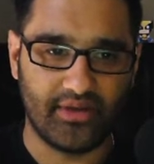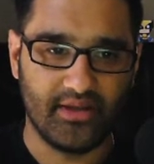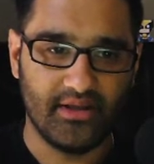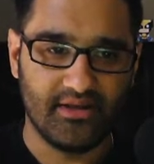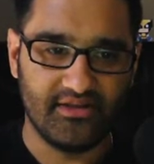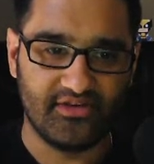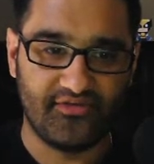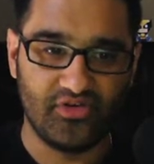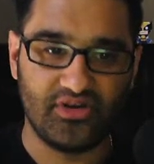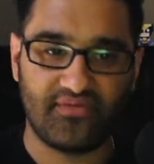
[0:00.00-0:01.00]
one. Okay. There's a
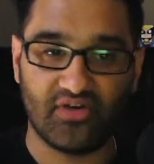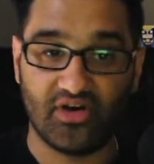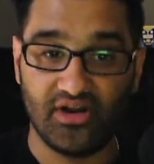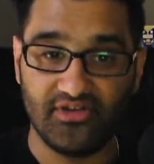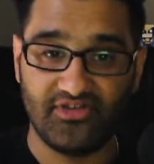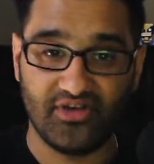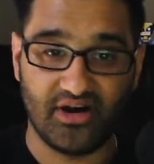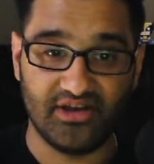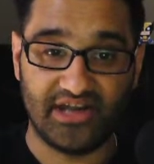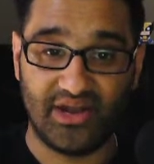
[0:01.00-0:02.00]
few different colors. You
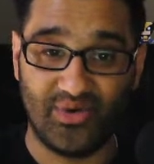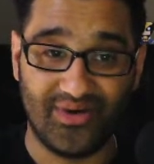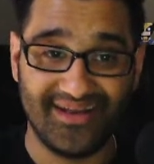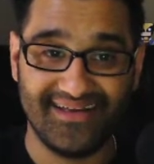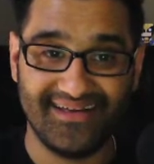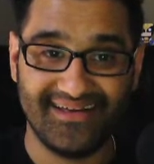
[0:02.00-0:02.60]
got a yellow one.